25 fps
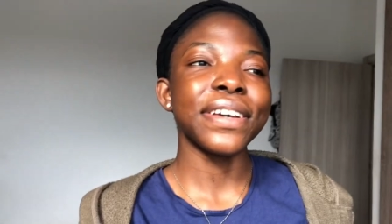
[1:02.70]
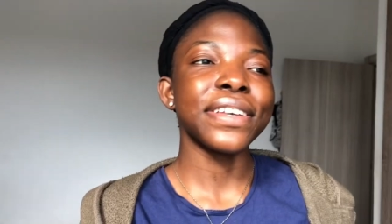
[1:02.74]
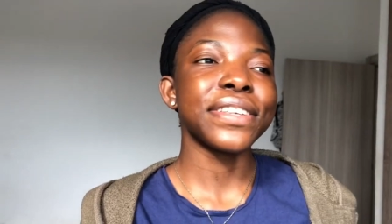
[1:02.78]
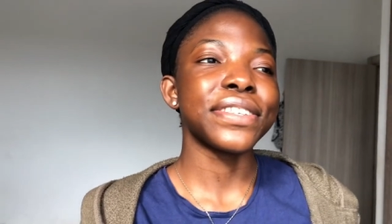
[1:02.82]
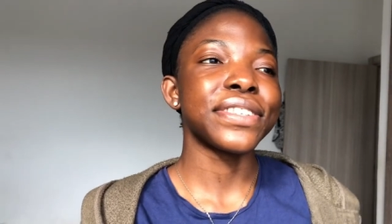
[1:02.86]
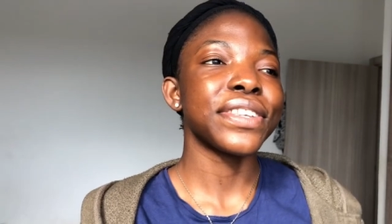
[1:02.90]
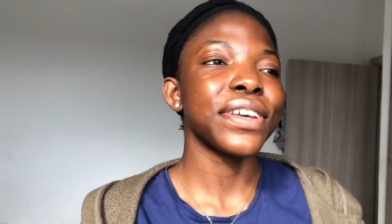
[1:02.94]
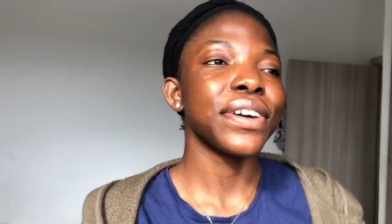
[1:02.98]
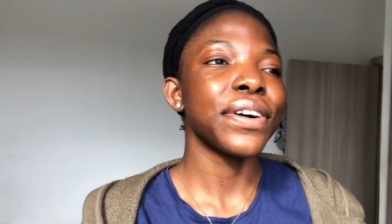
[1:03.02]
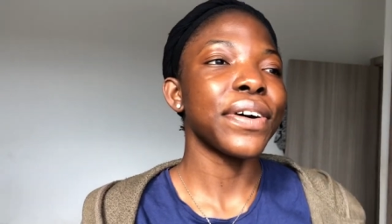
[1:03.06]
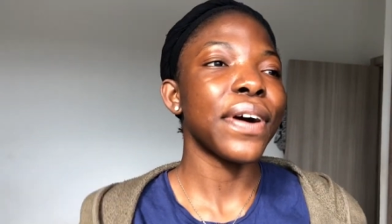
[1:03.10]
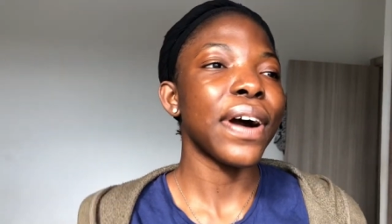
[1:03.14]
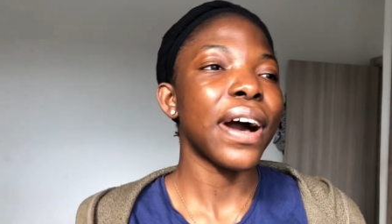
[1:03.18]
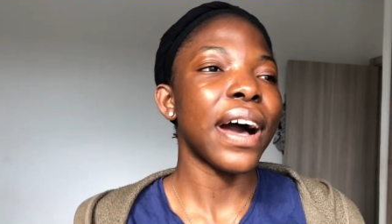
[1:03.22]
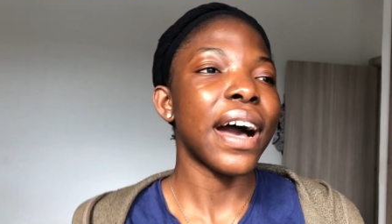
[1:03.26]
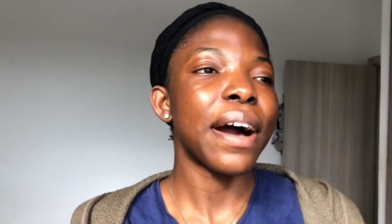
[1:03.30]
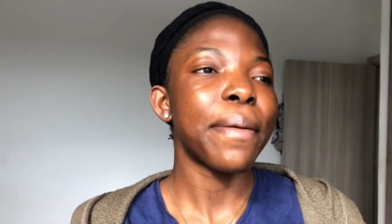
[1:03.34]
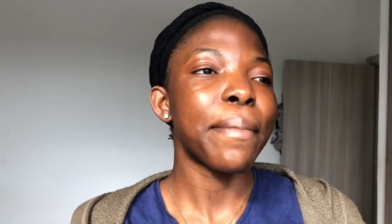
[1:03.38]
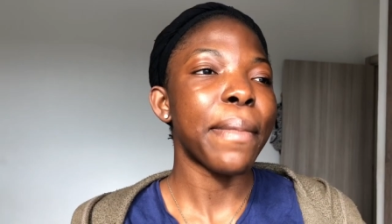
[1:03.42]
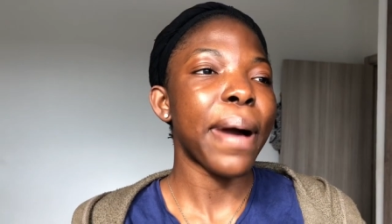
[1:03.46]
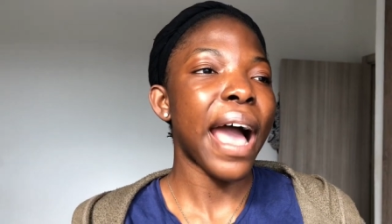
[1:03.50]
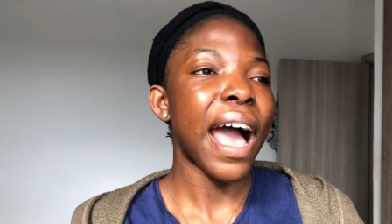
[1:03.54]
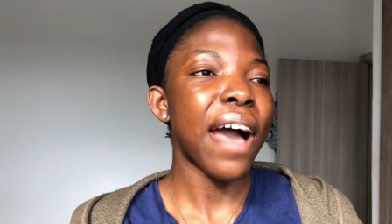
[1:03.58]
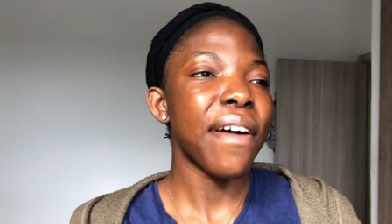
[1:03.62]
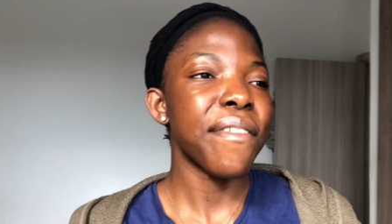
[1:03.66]
so um, I
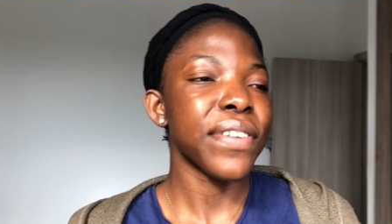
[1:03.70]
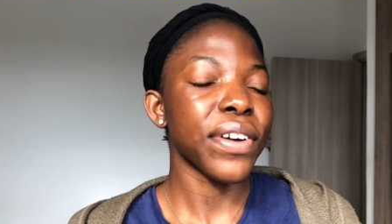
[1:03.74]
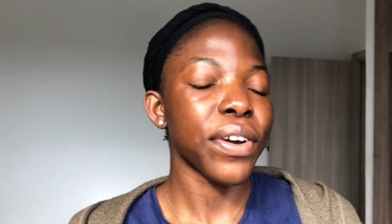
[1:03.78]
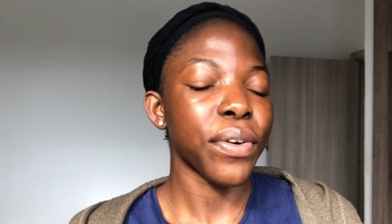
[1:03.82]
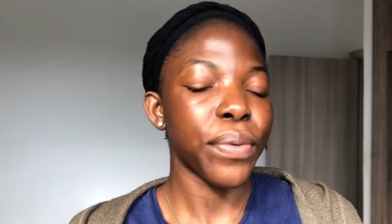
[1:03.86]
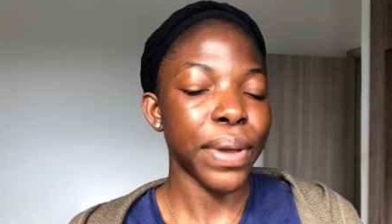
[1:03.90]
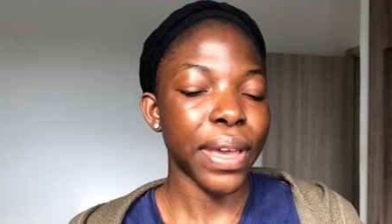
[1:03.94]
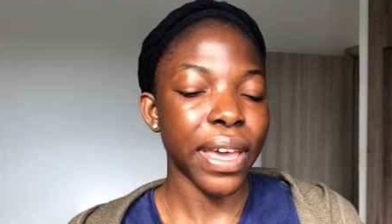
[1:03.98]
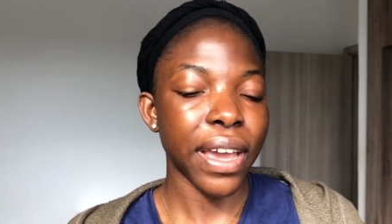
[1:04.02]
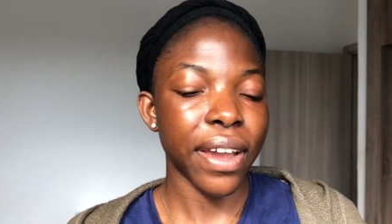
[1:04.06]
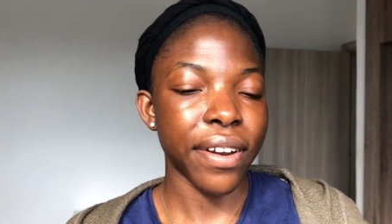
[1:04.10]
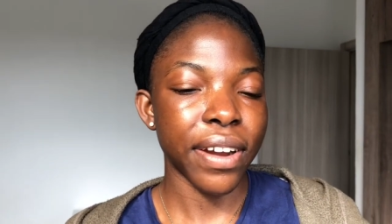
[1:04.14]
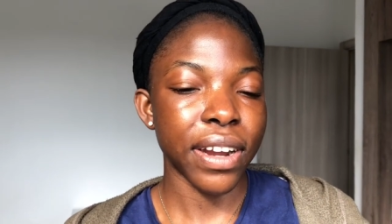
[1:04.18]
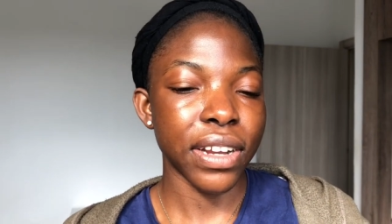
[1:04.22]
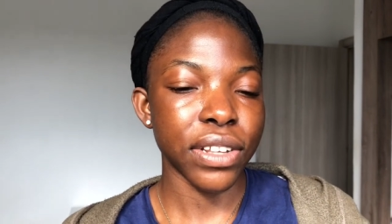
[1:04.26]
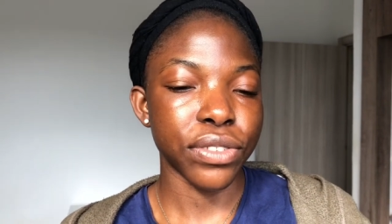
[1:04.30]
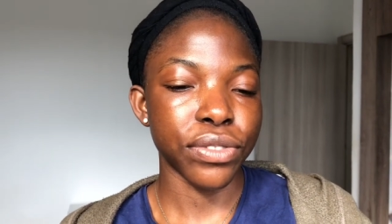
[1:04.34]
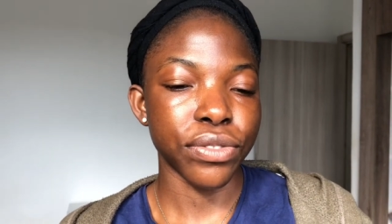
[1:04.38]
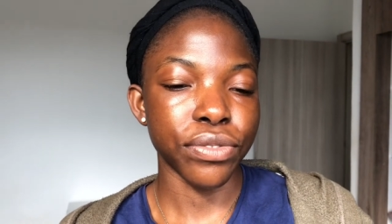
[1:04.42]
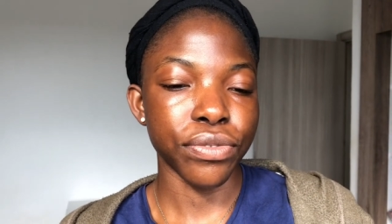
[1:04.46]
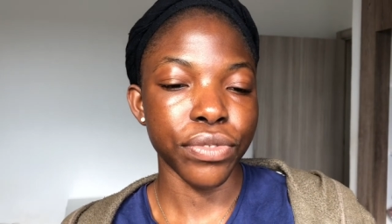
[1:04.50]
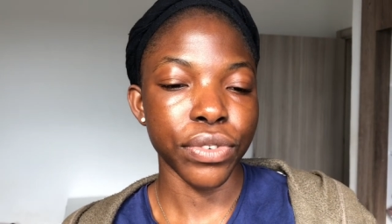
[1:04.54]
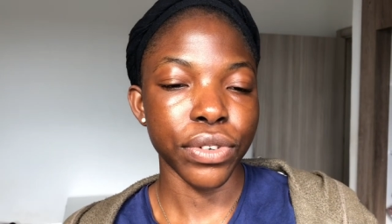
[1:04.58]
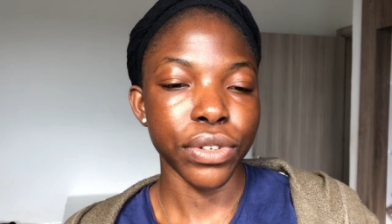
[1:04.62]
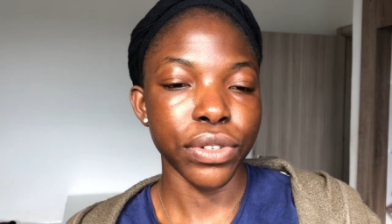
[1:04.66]
have a quick errand to
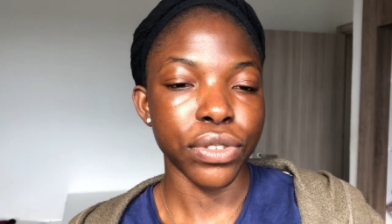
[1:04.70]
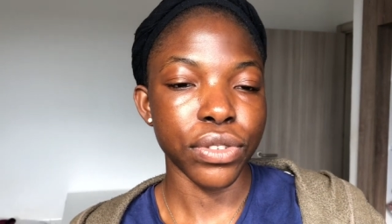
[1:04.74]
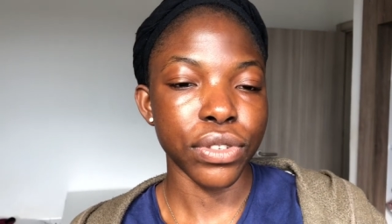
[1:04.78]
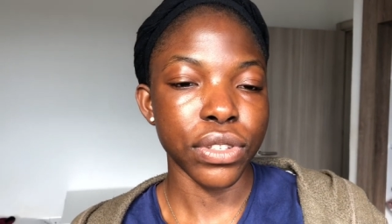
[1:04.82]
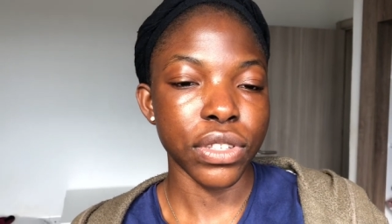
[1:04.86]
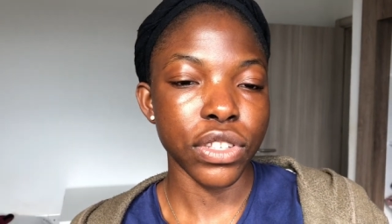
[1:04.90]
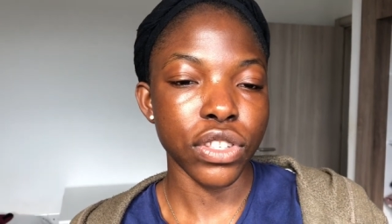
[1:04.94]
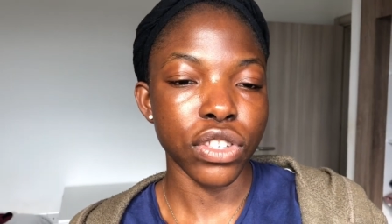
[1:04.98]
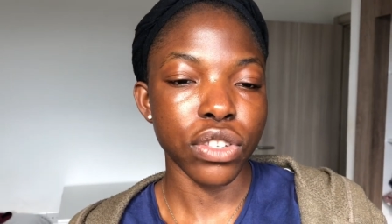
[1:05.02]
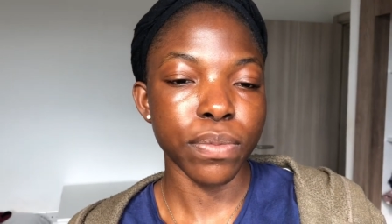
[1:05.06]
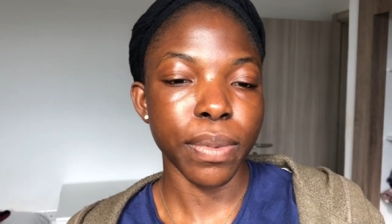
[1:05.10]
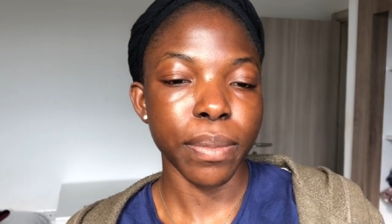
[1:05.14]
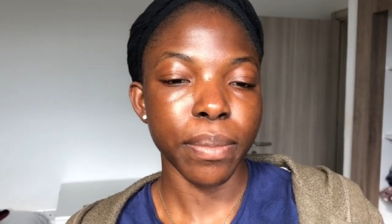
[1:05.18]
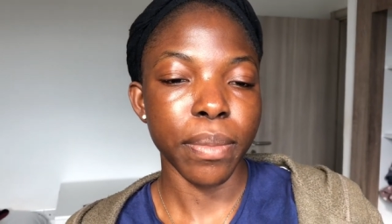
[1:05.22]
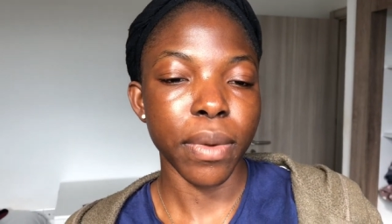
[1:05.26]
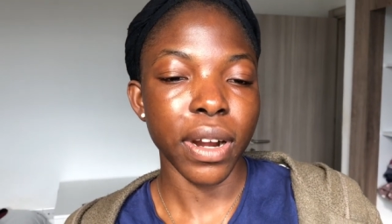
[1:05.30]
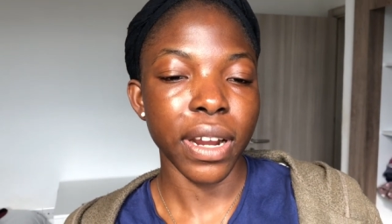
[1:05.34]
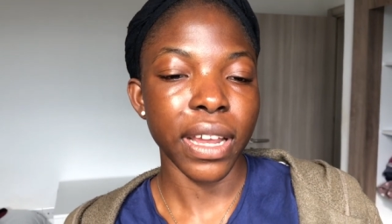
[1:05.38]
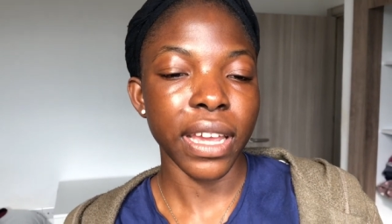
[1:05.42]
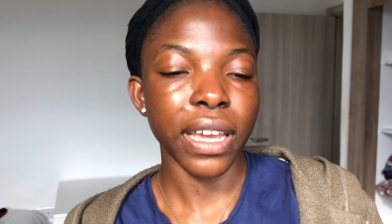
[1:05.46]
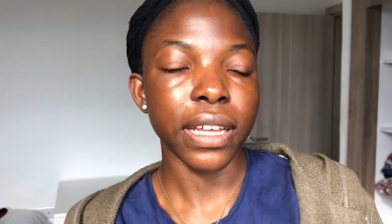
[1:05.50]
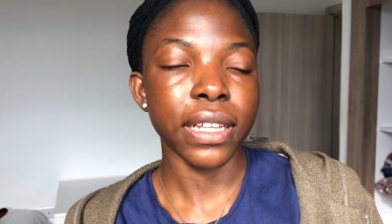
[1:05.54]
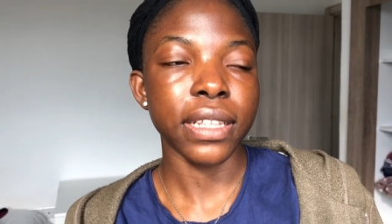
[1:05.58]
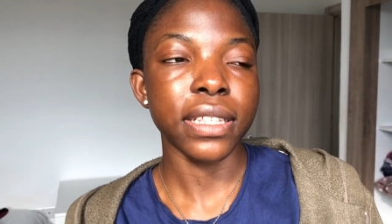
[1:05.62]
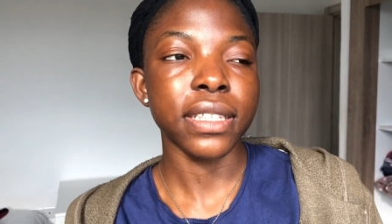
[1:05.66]
run to the
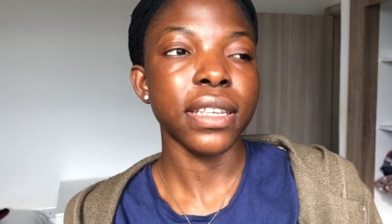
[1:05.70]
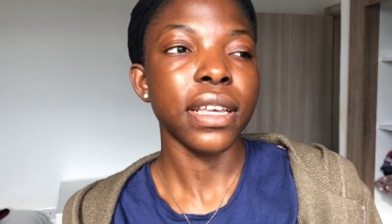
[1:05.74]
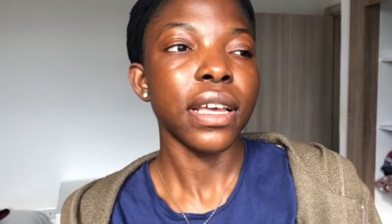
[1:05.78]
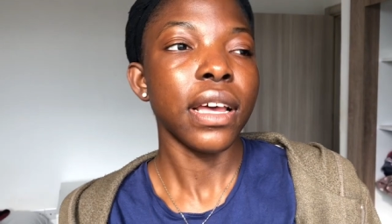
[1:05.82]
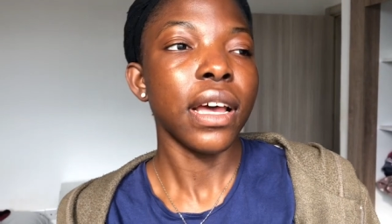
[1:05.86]
supermarket